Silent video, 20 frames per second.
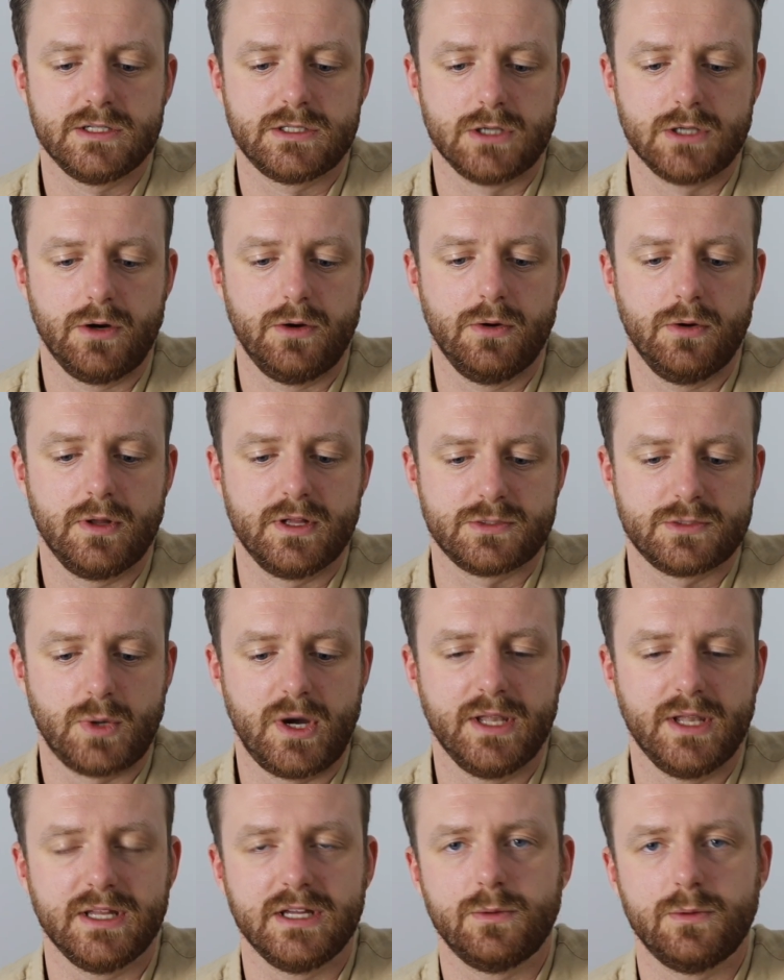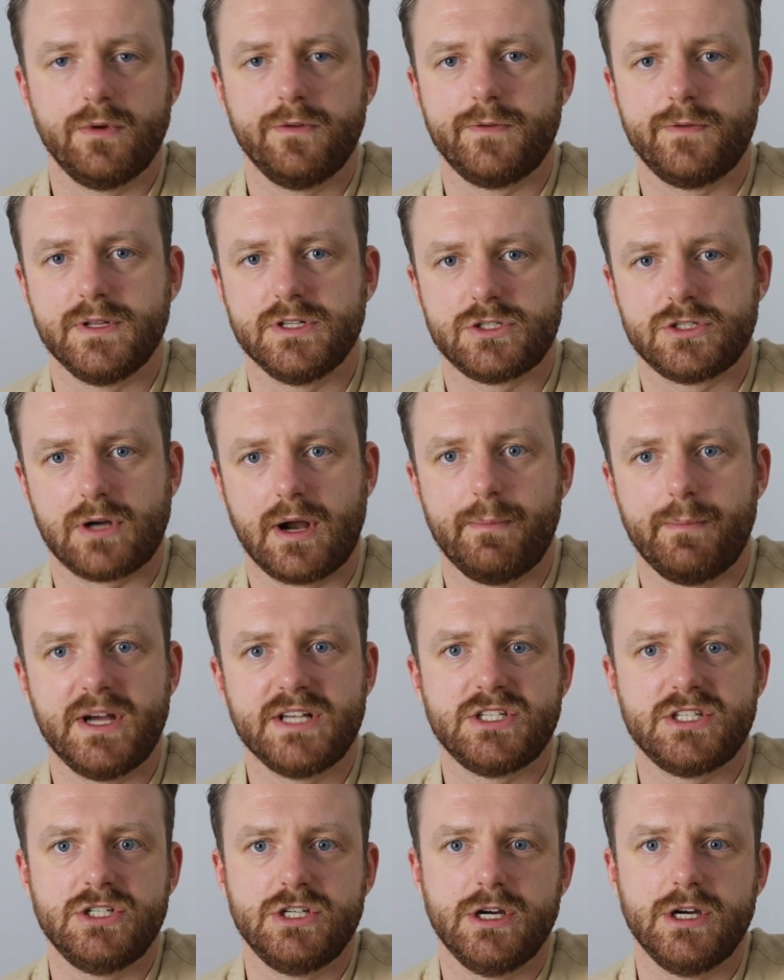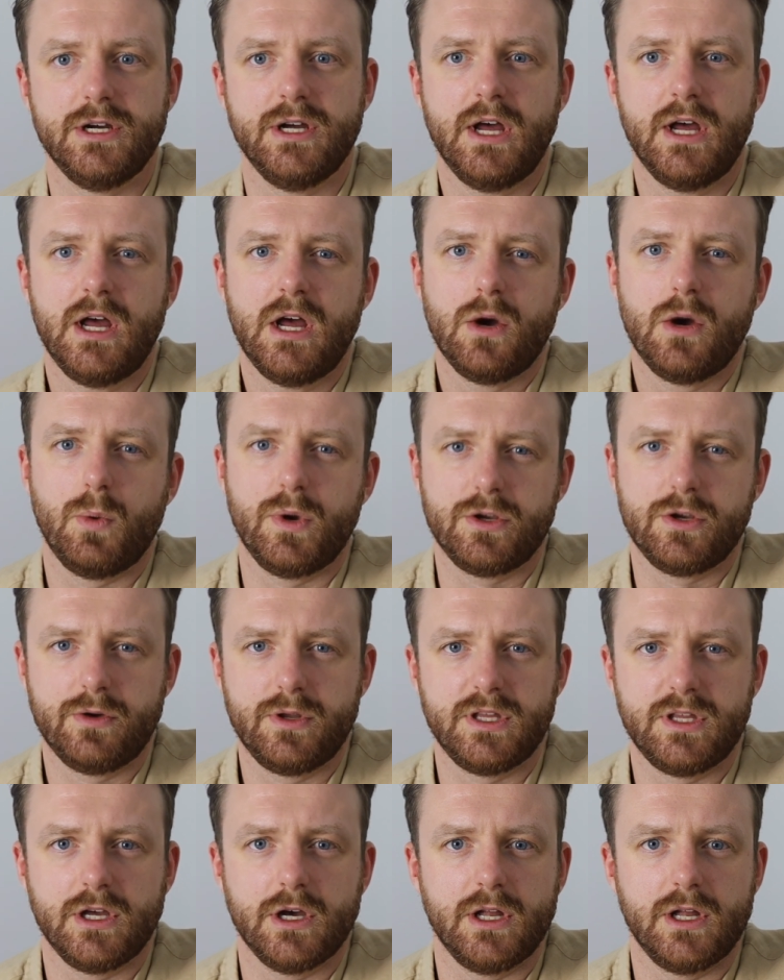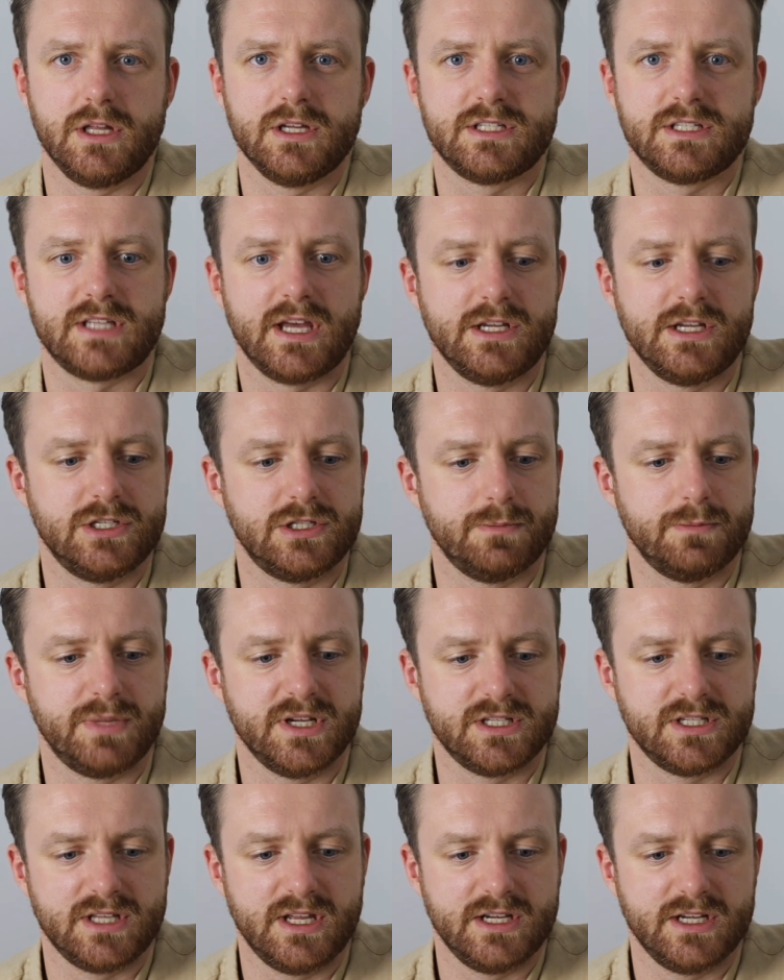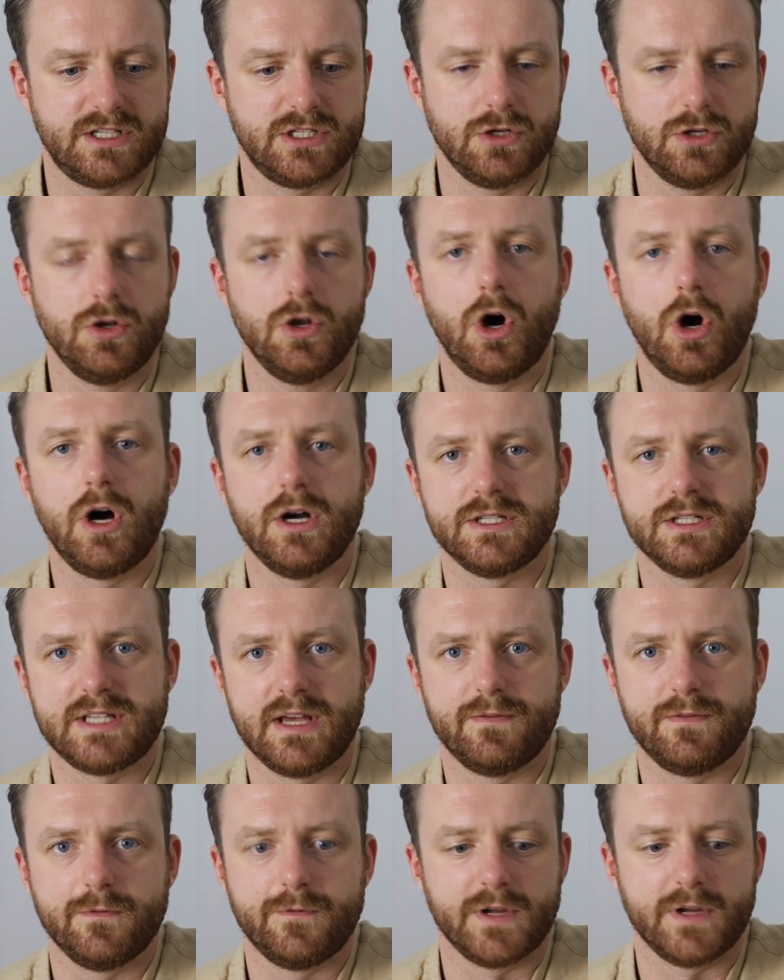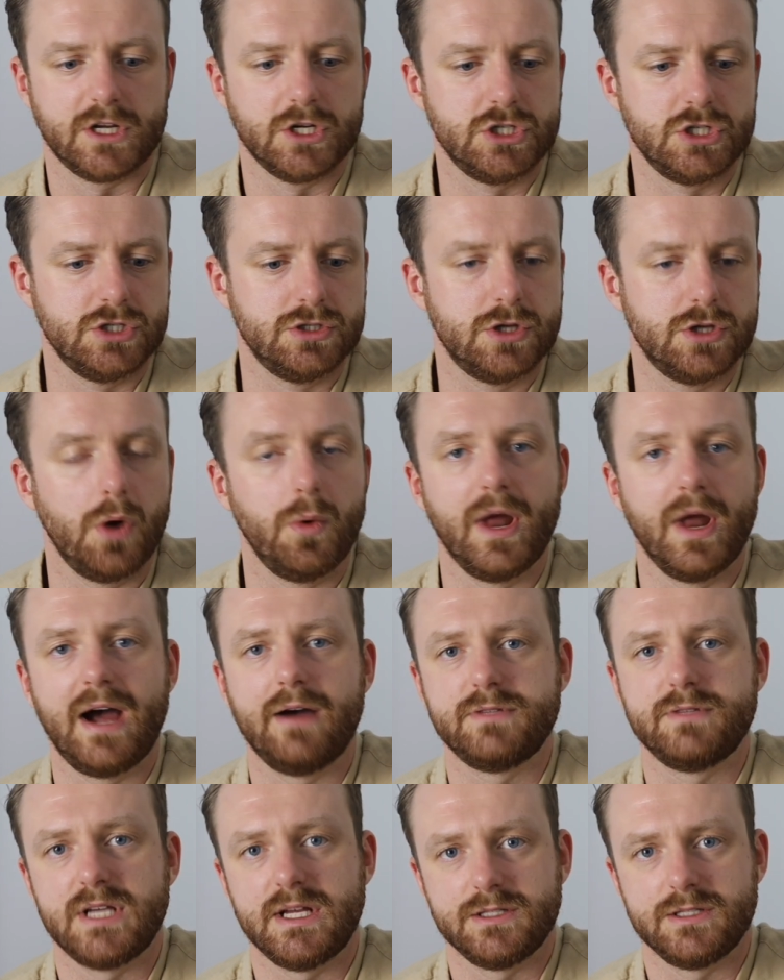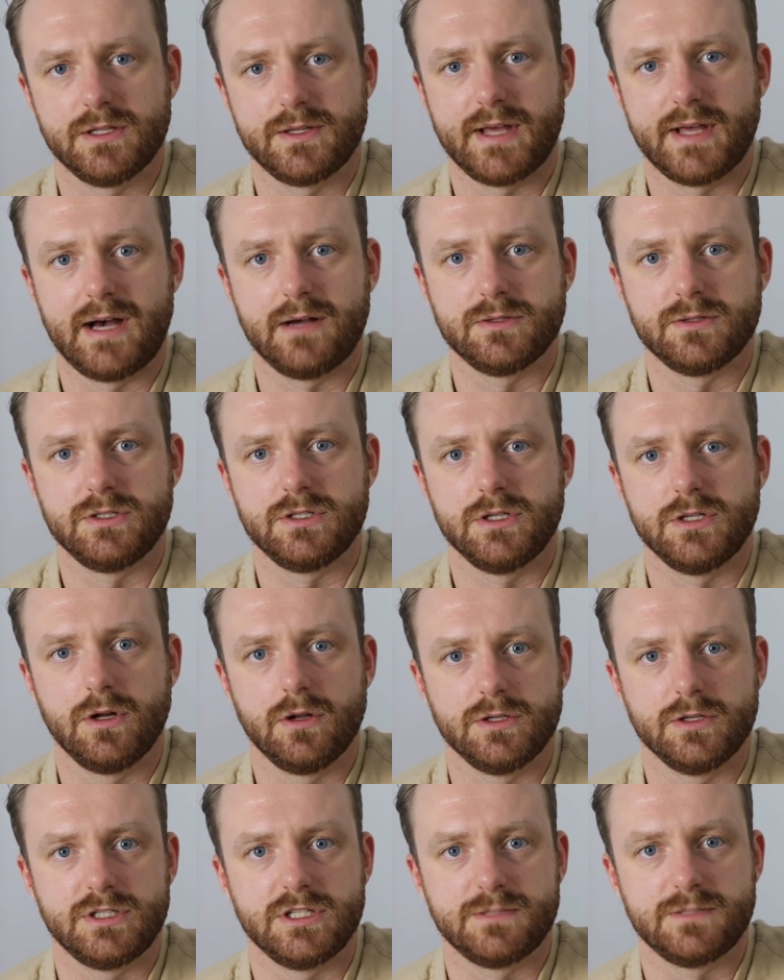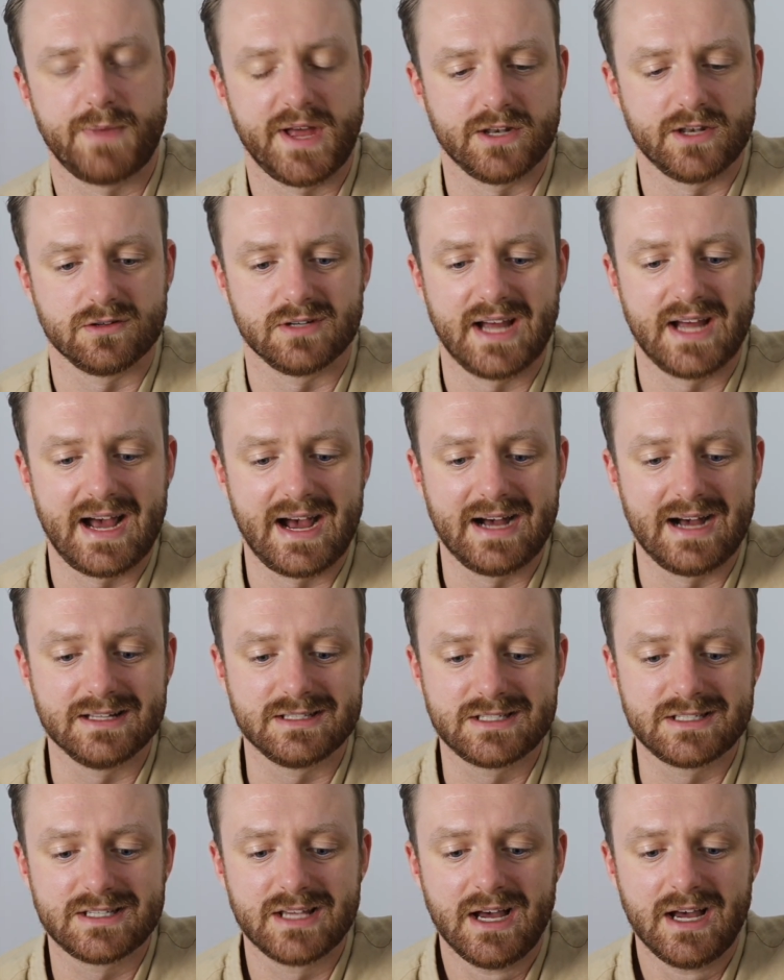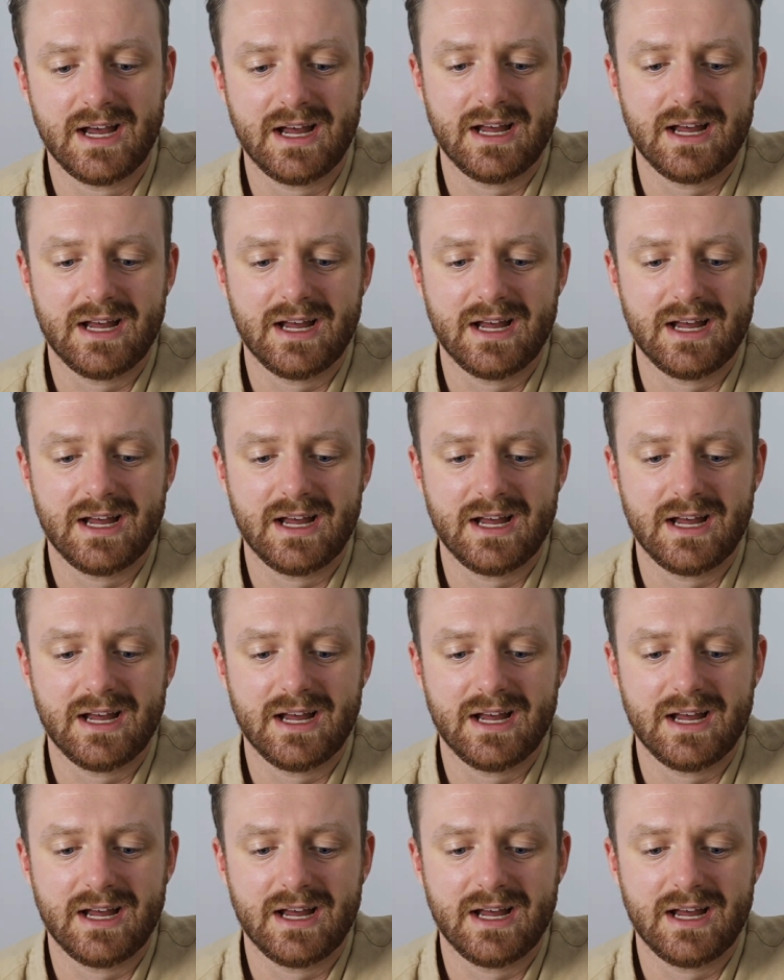So that's why I lead with Instagram Messenger. When you're in the earlier stages of business, you're not at 7 figures, you don't have tens of thousands of dollars to spend on ads.